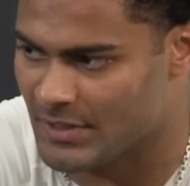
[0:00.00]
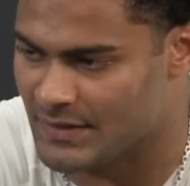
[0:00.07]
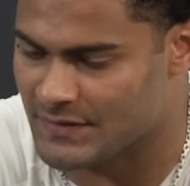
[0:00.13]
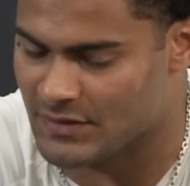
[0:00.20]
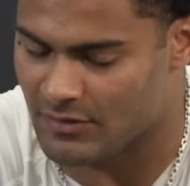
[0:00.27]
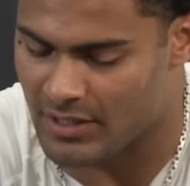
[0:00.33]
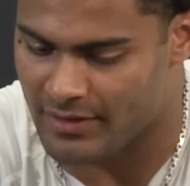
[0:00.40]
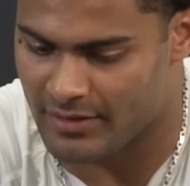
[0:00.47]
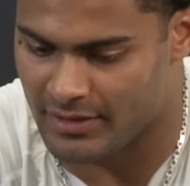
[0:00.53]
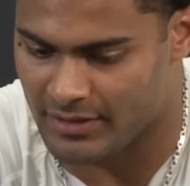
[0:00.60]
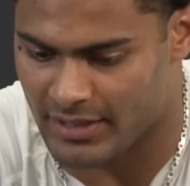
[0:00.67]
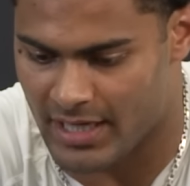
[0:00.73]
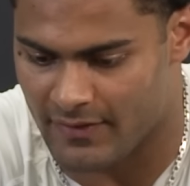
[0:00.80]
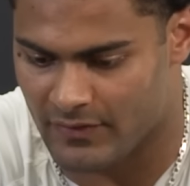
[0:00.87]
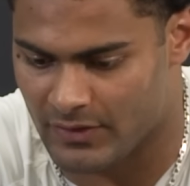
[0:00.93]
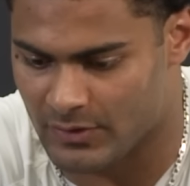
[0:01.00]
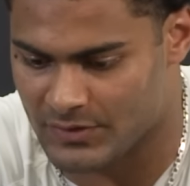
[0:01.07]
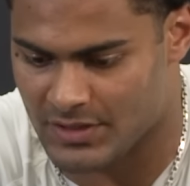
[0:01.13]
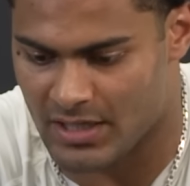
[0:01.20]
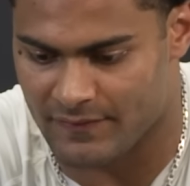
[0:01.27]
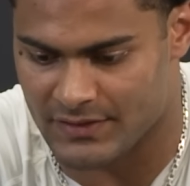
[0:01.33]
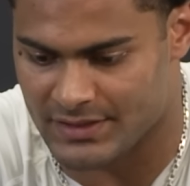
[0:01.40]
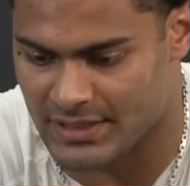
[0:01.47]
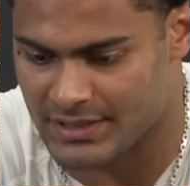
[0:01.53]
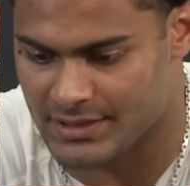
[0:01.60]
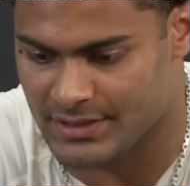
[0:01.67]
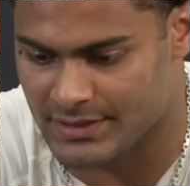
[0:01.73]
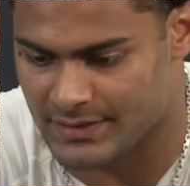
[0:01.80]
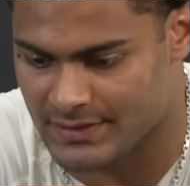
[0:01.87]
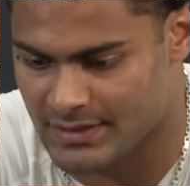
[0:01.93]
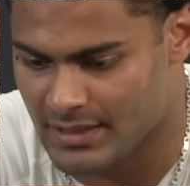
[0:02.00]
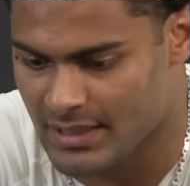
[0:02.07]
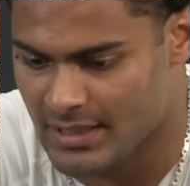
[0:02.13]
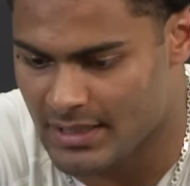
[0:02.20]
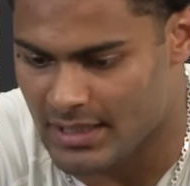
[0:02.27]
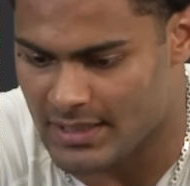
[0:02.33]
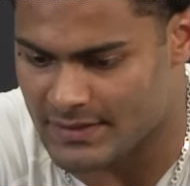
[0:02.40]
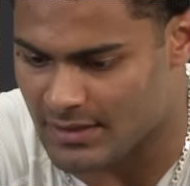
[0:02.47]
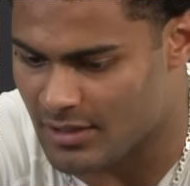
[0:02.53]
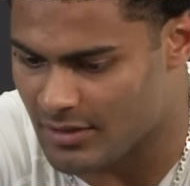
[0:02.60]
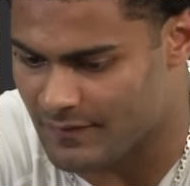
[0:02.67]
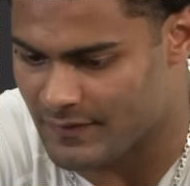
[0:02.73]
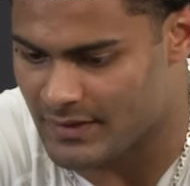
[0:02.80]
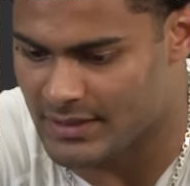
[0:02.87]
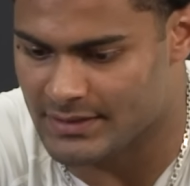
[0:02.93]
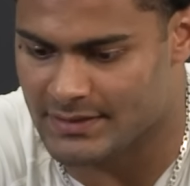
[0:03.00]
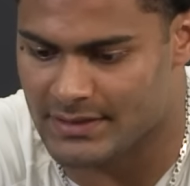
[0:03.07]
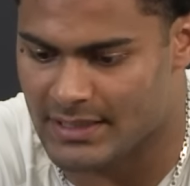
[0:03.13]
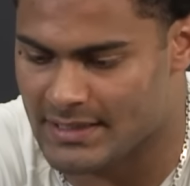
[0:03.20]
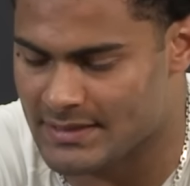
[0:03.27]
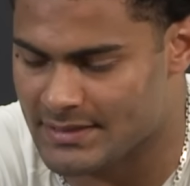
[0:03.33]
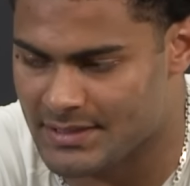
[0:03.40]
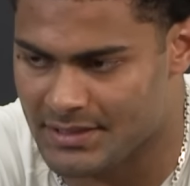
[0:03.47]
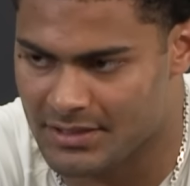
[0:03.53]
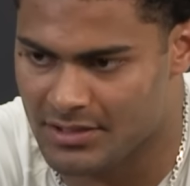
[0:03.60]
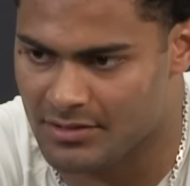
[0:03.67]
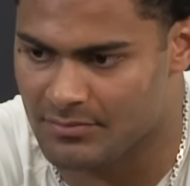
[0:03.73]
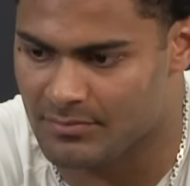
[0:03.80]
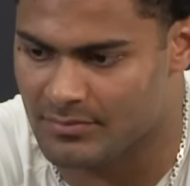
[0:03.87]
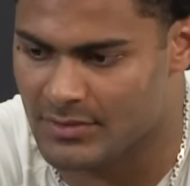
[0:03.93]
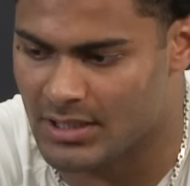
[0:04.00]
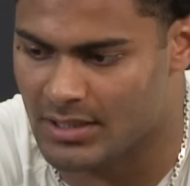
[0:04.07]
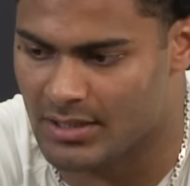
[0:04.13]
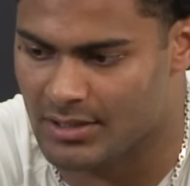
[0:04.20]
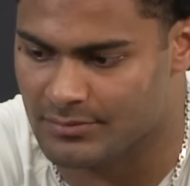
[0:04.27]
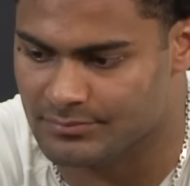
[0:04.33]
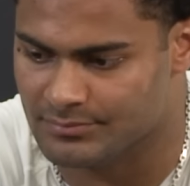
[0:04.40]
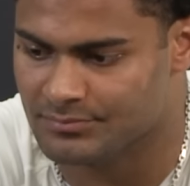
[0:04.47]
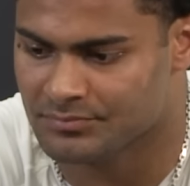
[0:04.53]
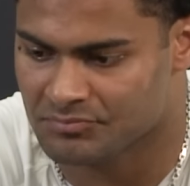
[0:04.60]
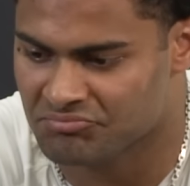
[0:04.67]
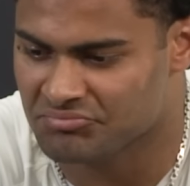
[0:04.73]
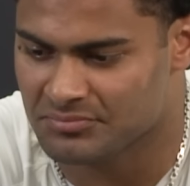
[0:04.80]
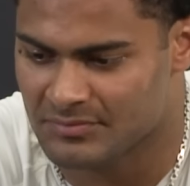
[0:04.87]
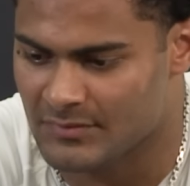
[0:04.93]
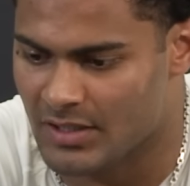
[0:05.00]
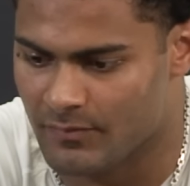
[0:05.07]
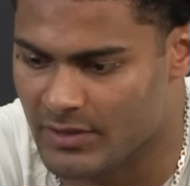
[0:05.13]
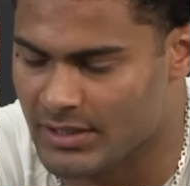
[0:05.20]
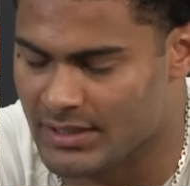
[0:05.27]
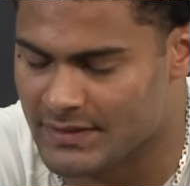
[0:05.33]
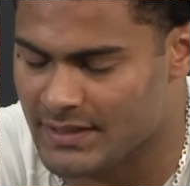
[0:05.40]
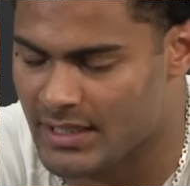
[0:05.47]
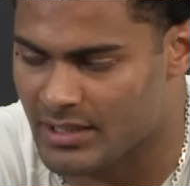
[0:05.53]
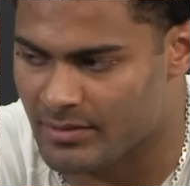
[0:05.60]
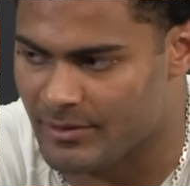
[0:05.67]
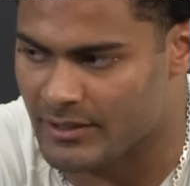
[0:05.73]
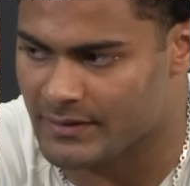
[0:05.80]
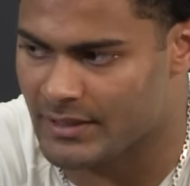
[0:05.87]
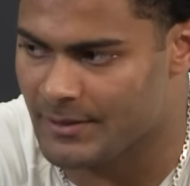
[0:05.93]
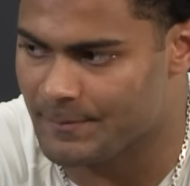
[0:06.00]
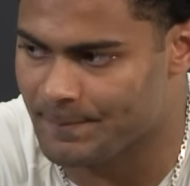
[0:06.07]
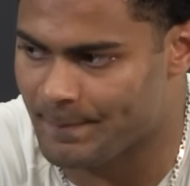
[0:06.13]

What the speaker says: And so I think having those conversations as an offense and as a team, I'm really excited about that.